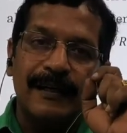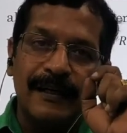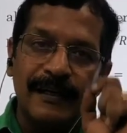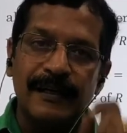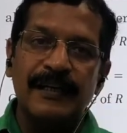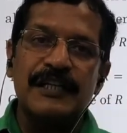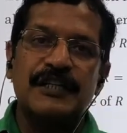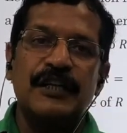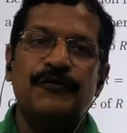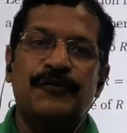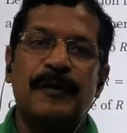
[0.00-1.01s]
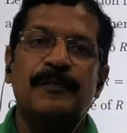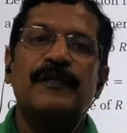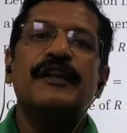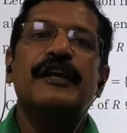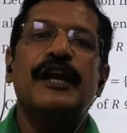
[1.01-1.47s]
a relation
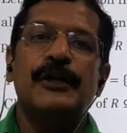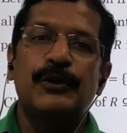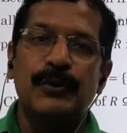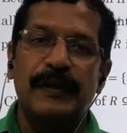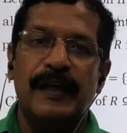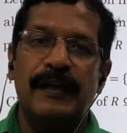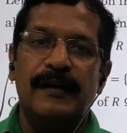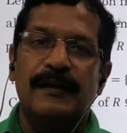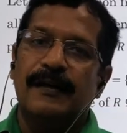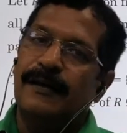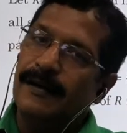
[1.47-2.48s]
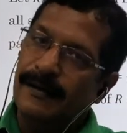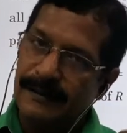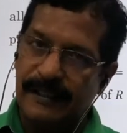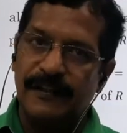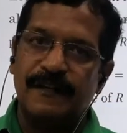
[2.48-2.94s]
from A to A,
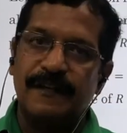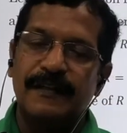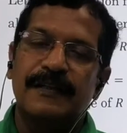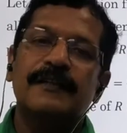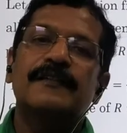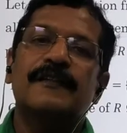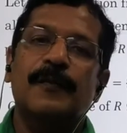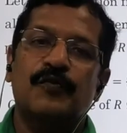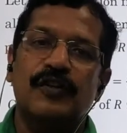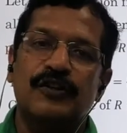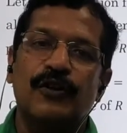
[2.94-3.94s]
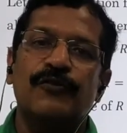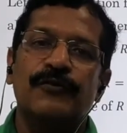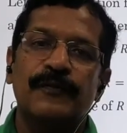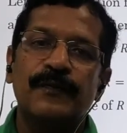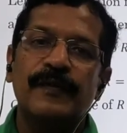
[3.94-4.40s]
that is subset
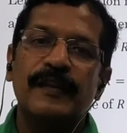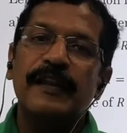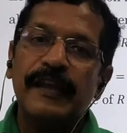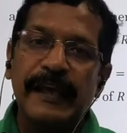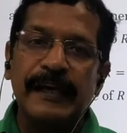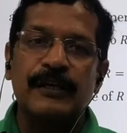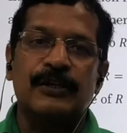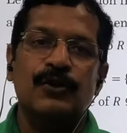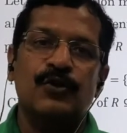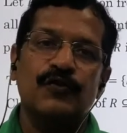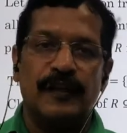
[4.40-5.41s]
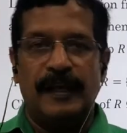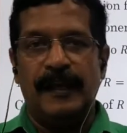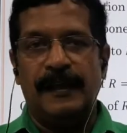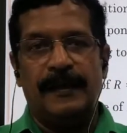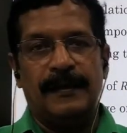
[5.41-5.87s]
of A cross A.